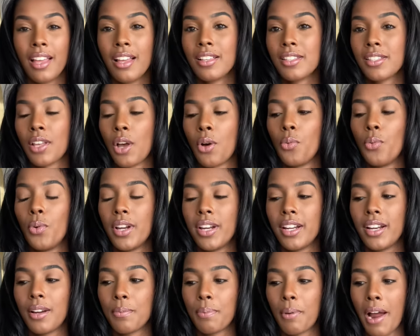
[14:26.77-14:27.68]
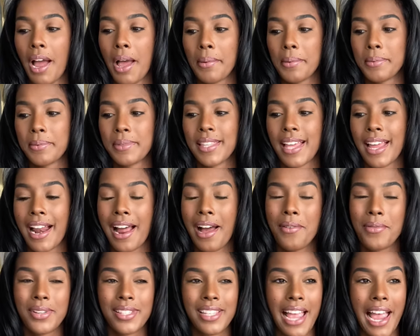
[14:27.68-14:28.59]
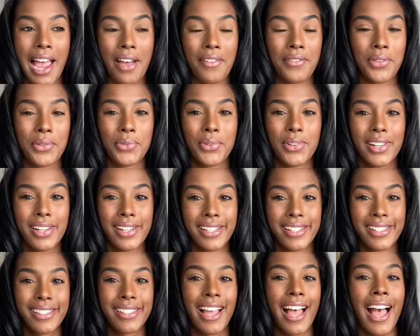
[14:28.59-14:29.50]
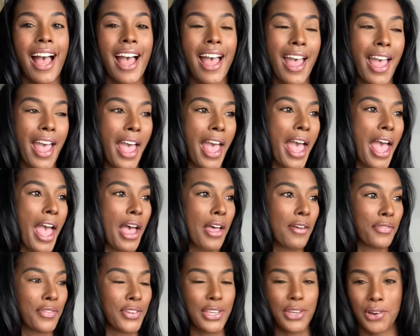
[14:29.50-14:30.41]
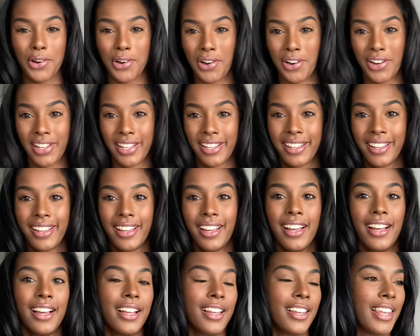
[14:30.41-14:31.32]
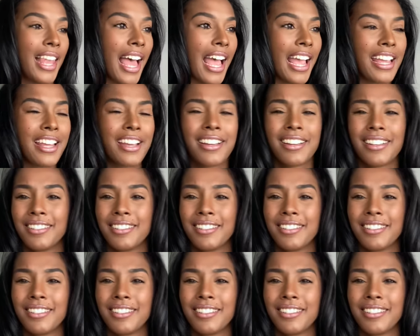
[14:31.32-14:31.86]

So one of the problems that I was having was I had half of y'all like,